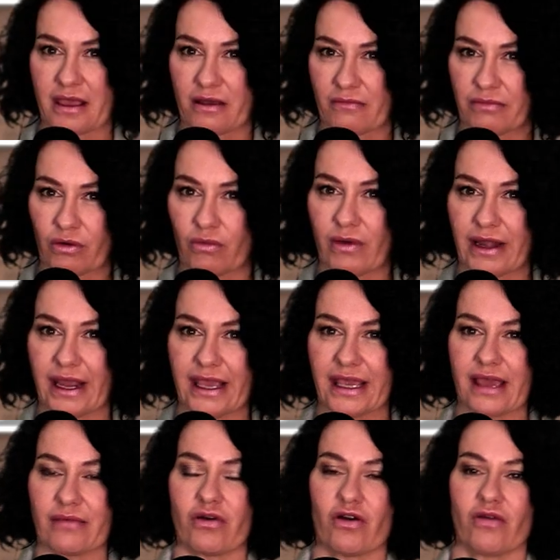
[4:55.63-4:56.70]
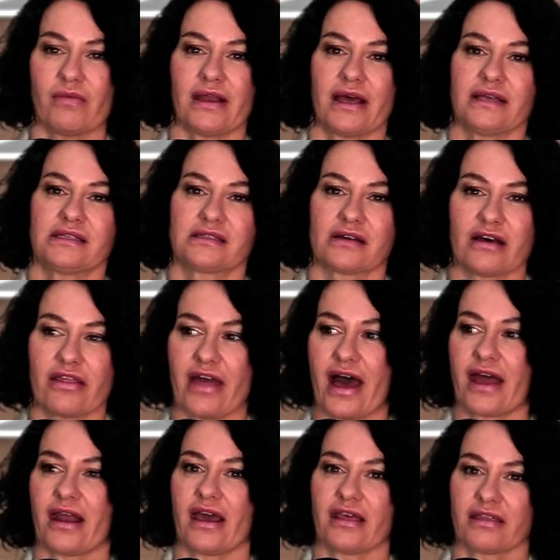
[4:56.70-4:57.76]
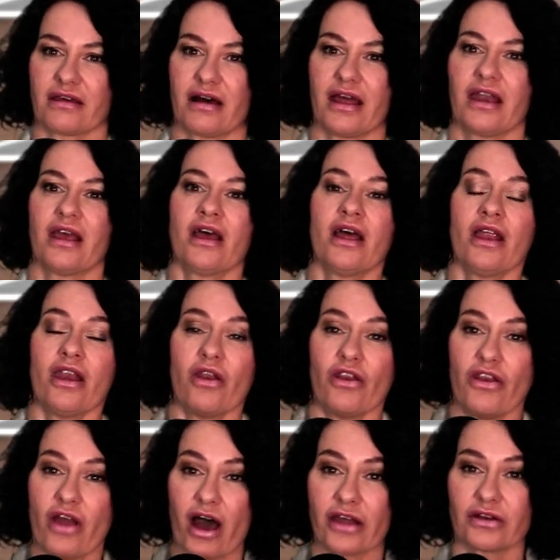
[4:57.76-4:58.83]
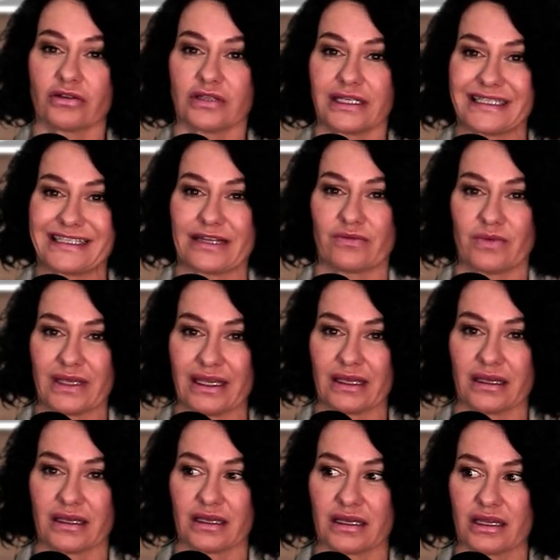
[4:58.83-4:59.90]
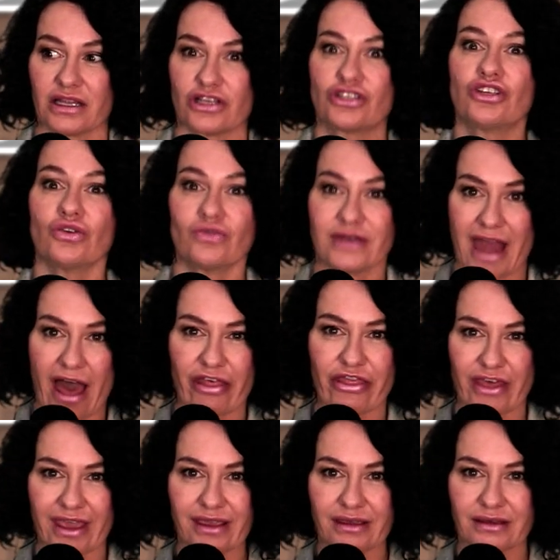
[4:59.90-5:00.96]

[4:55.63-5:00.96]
But when I came home and I saw that, I thought, not only did we do nothing,